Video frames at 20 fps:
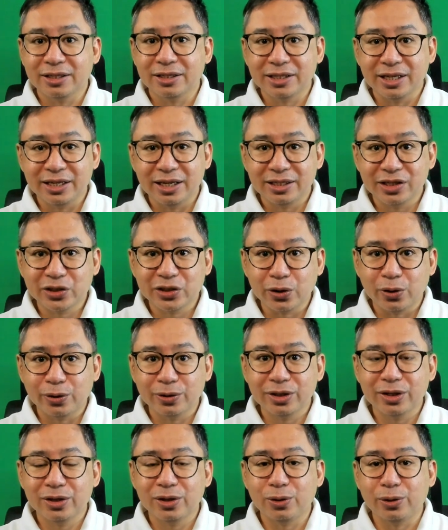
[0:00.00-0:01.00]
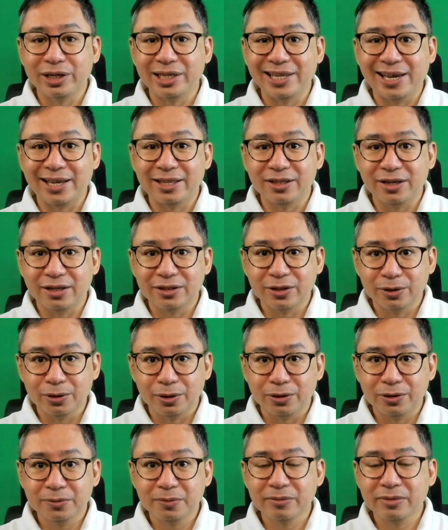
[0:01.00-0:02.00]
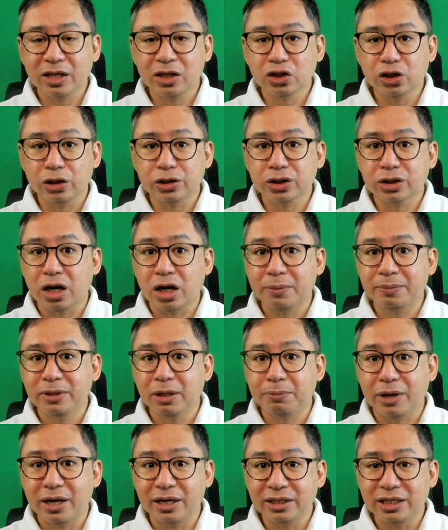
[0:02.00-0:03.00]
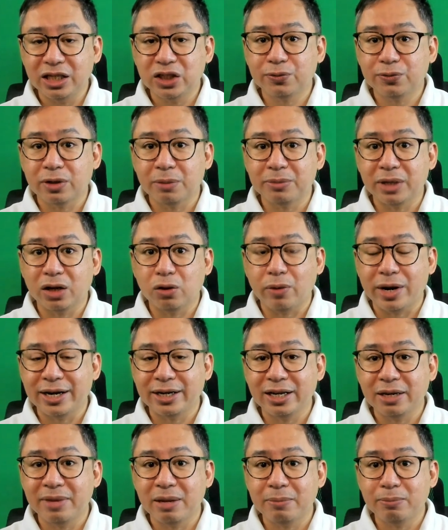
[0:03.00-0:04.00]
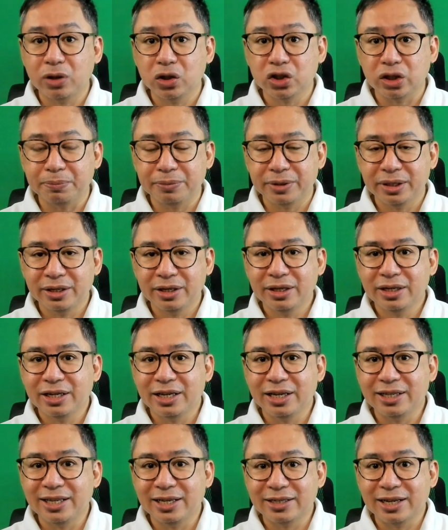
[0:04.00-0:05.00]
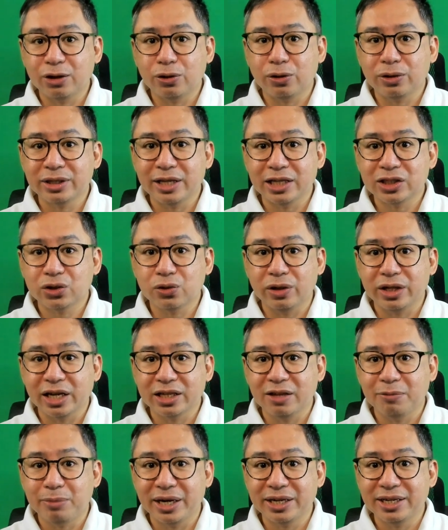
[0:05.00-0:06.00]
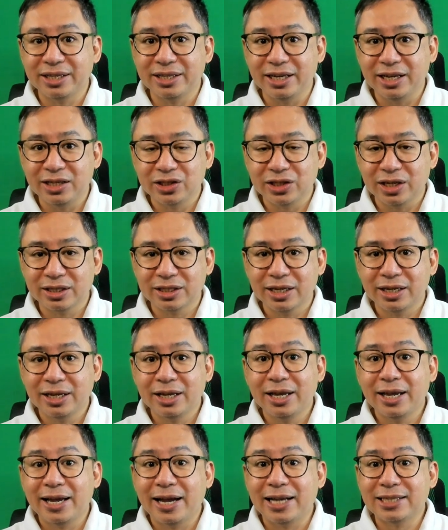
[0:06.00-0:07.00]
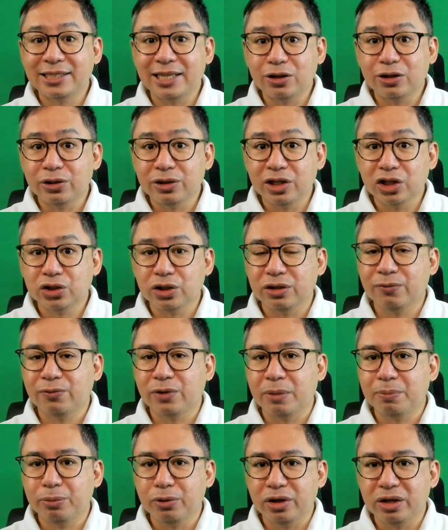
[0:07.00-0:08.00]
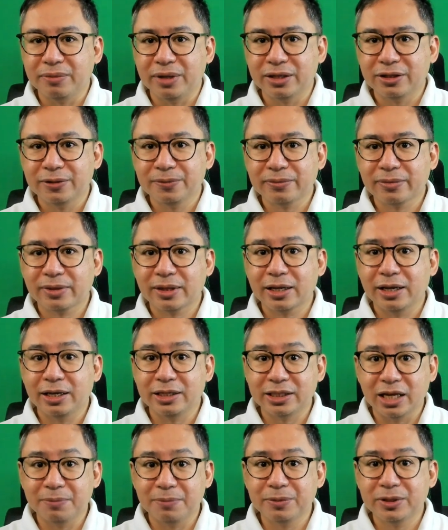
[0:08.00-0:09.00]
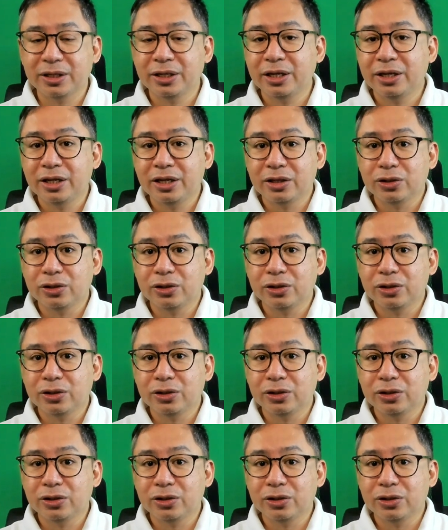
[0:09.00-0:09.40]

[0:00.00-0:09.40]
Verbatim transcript: nothing in this code or in any other law shall stop the parties from requiring membership in a recognized collective bargaining agent as a condition for employment, except